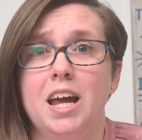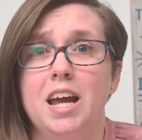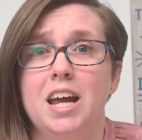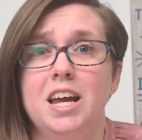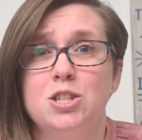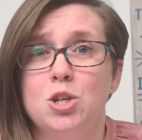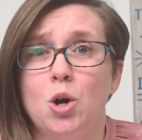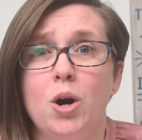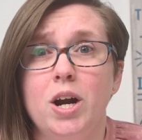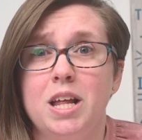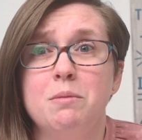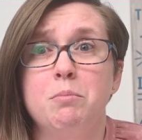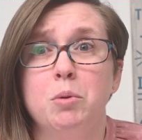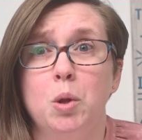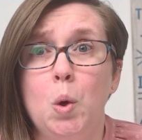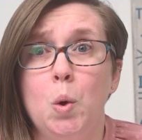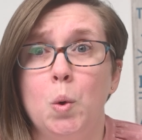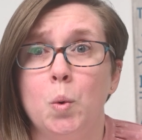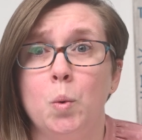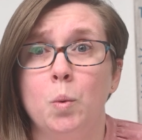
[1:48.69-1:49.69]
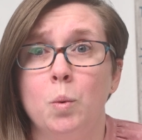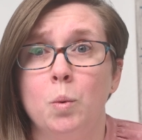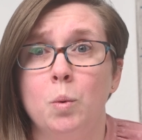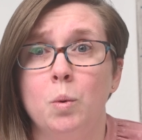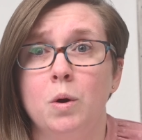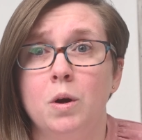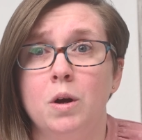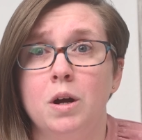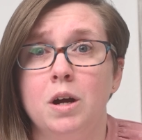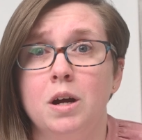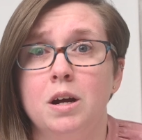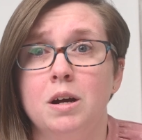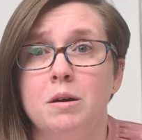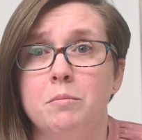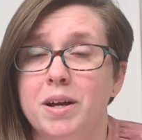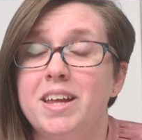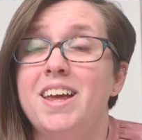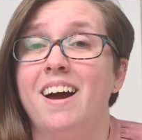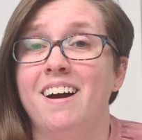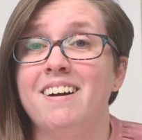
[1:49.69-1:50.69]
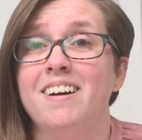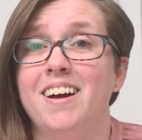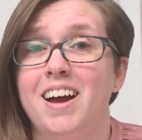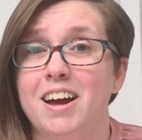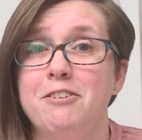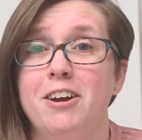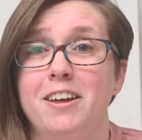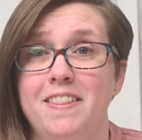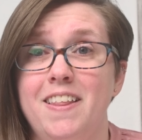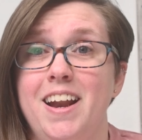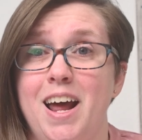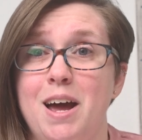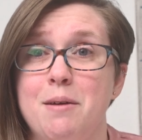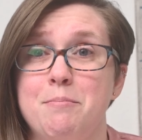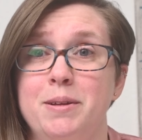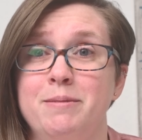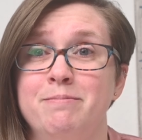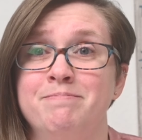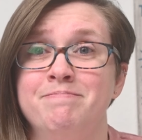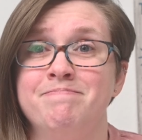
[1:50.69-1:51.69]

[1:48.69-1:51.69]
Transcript: It's already blue. But yeah, I've had that happen.